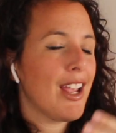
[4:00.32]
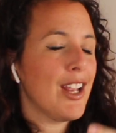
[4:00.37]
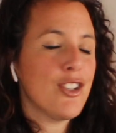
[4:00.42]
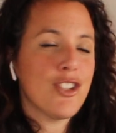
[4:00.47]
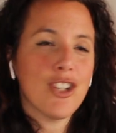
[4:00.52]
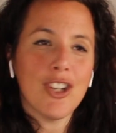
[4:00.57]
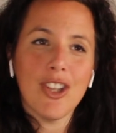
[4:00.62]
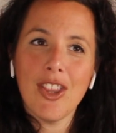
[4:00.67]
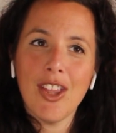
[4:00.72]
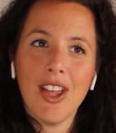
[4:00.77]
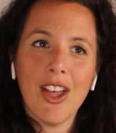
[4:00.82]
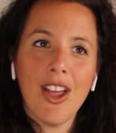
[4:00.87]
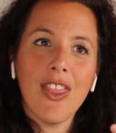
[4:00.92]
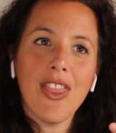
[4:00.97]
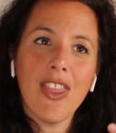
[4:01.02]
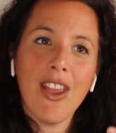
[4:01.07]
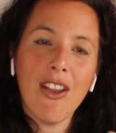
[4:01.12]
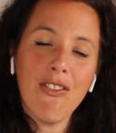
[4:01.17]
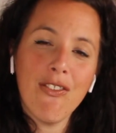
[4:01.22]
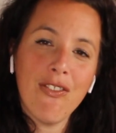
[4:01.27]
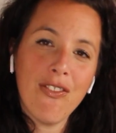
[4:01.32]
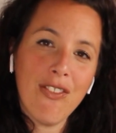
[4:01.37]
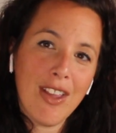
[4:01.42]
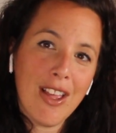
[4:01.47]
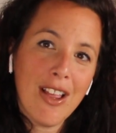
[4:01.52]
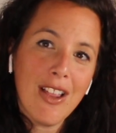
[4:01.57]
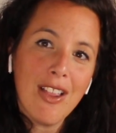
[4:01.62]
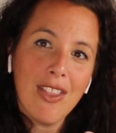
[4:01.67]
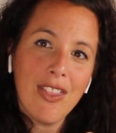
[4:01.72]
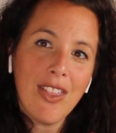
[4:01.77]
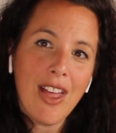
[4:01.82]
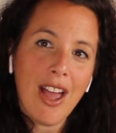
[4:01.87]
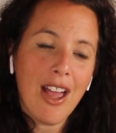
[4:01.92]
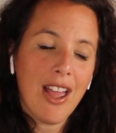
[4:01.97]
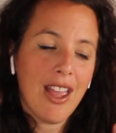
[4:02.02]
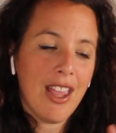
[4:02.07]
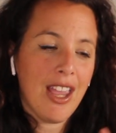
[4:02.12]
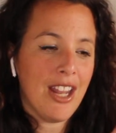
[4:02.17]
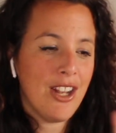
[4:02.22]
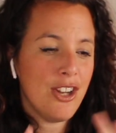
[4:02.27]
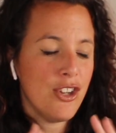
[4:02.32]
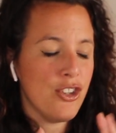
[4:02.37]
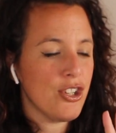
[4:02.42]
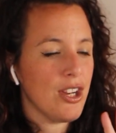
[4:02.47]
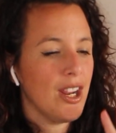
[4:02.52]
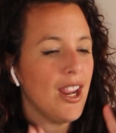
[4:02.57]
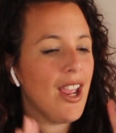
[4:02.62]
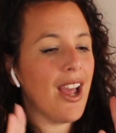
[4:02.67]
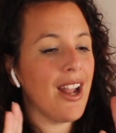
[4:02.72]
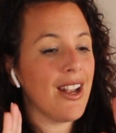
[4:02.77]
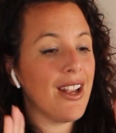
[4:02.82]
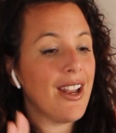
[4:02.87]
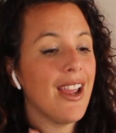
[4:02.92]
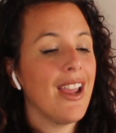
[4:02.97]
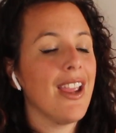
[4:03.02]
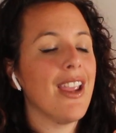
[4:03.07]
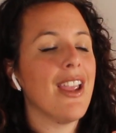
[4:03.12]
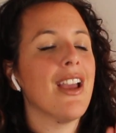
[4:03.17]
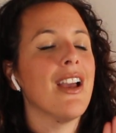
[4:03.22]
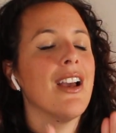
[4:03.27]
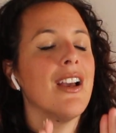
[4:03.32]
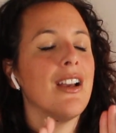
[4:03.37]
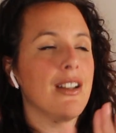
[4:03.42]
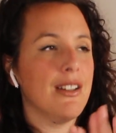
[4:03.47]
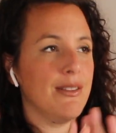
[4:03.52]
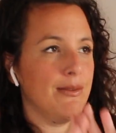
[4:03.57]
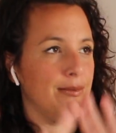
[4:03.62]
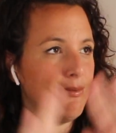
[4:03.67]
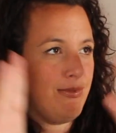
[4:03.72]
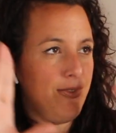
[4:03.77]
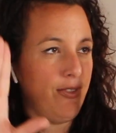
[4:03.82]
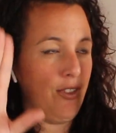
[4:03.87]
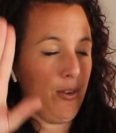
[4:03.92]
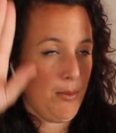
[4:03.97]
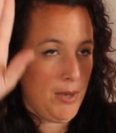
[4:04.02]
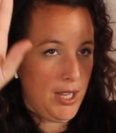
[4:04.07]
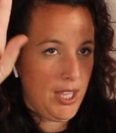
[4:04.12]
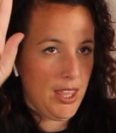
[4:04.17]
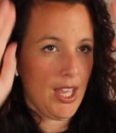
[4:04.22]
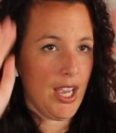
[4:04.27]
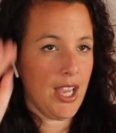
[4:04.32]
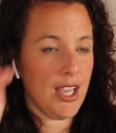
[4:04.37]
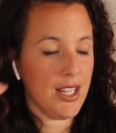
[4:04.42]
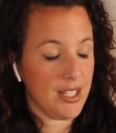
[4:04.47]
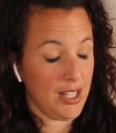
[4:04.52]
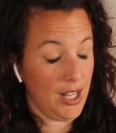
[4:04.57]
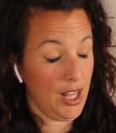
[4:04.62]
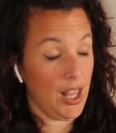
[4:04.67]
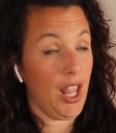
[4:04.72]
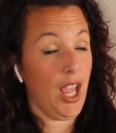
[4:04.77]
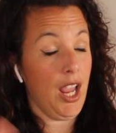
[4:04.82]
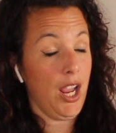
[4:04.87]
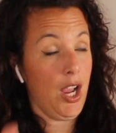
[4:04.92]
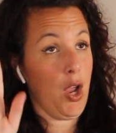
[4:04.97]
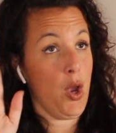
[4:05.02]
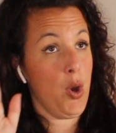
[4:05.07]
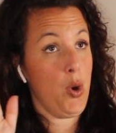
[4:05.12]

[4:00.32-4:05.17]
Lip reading: at each other, they feel that energy. And for me, that is like,